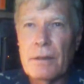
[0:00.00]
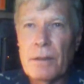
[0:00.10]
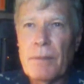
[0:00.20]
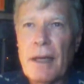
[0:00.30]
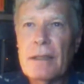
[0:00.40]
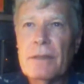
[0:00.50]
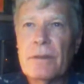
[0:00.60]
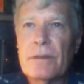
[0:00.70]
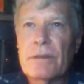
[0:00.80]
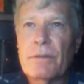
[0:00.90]
Your body
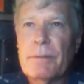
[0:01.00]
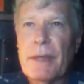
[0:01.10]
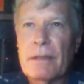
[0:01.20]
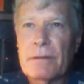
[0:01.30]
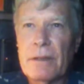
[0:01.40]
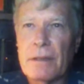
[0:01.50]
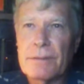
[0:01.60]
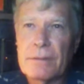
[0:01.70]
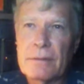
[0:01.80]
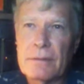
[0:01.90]
wants to repair itself.